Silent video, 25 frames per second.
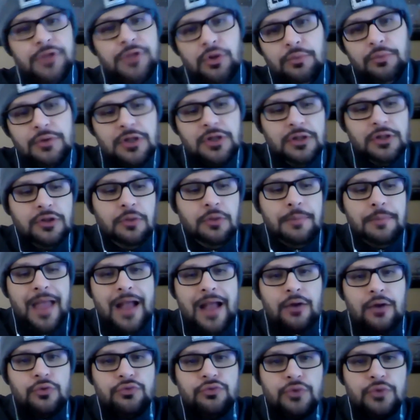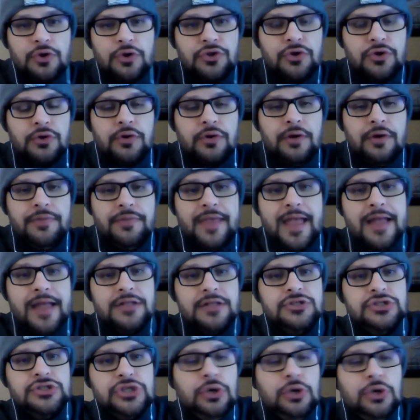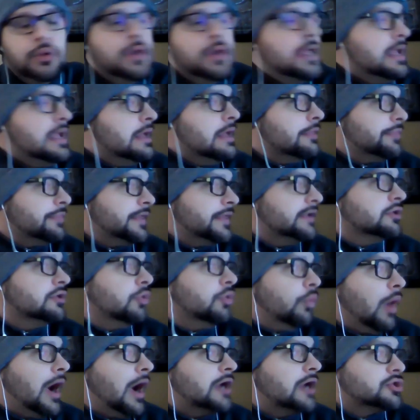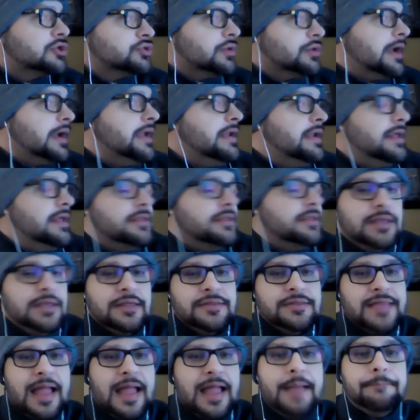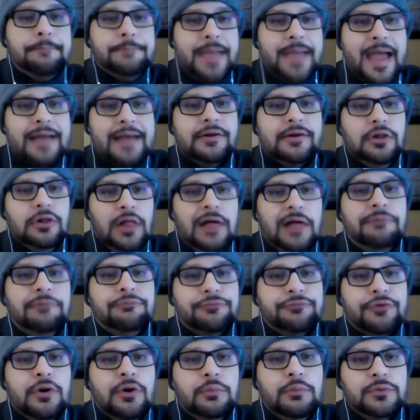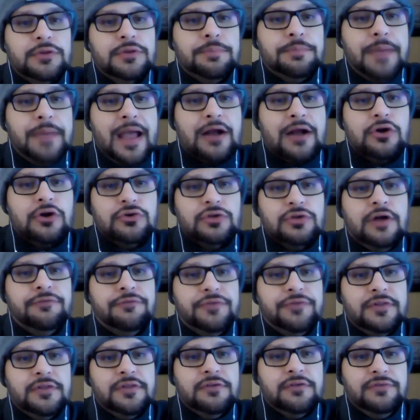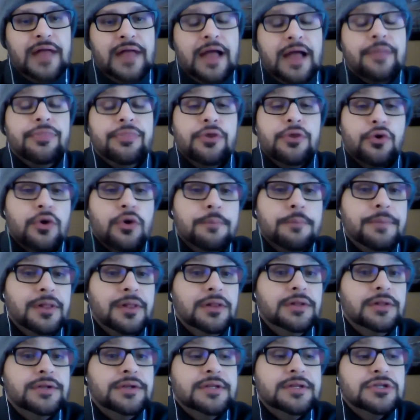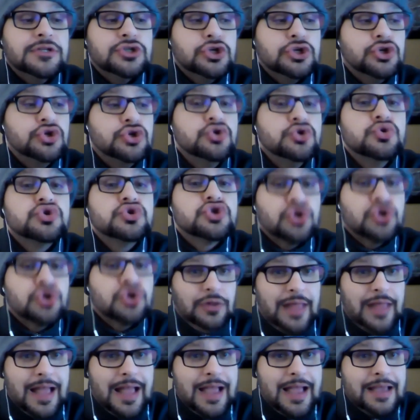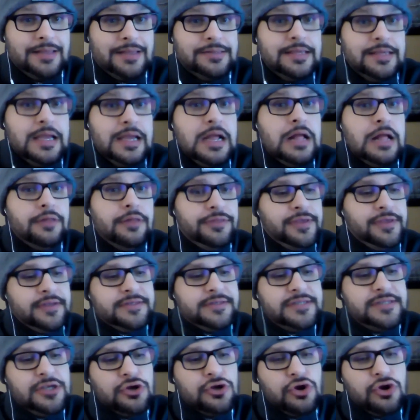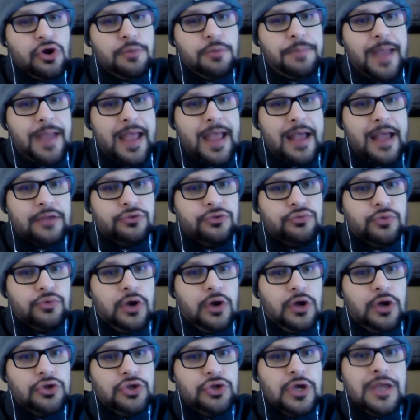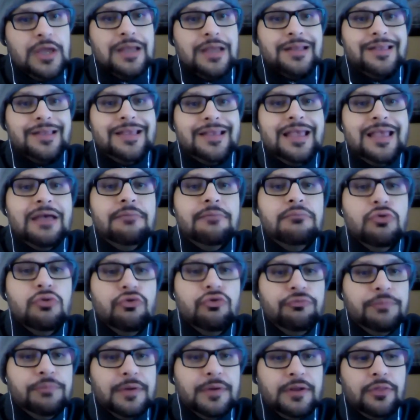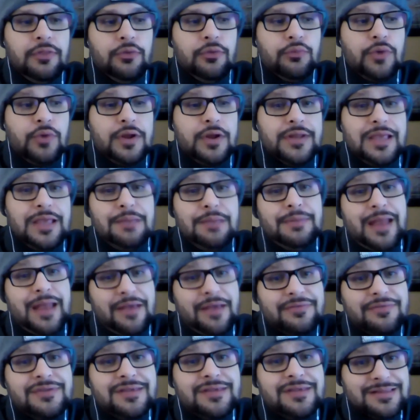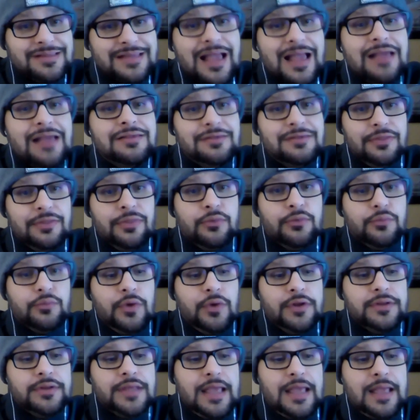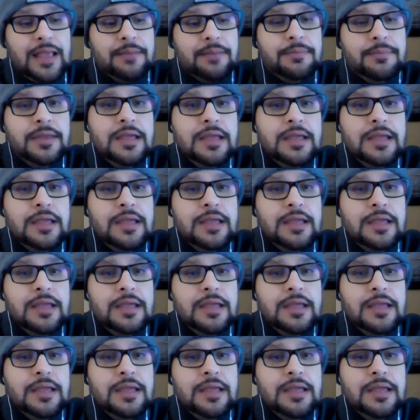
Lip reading: Khalil Mack was rushing around the edge. So thing to watch, right, is that battle up front with the Packers offensive line, their ability to neutralize the interior pass rush, get movement in the run game, and have success in the run game